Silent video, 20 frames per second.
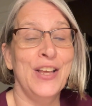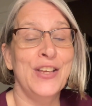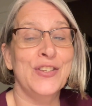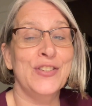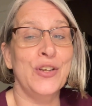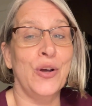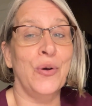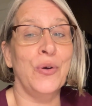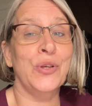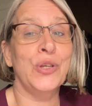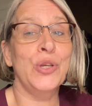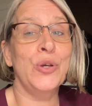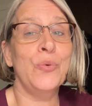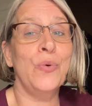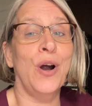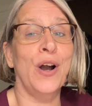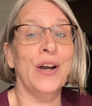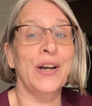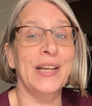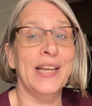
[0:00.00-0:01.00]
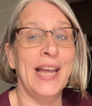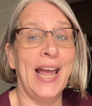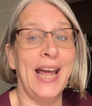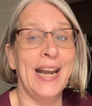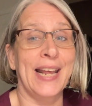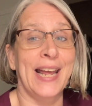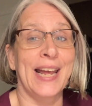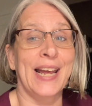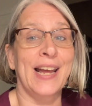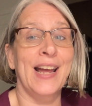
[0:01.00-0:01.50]
So you are
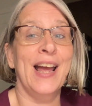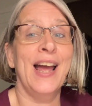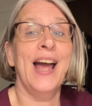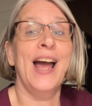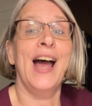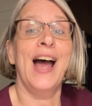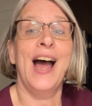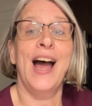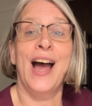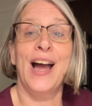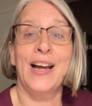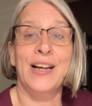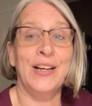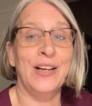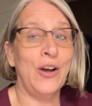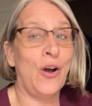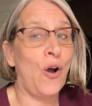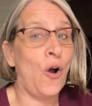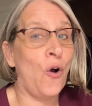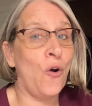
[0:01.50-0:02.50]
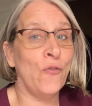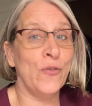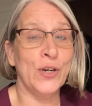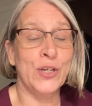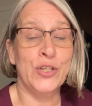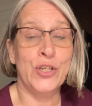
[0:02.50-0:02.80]
getting over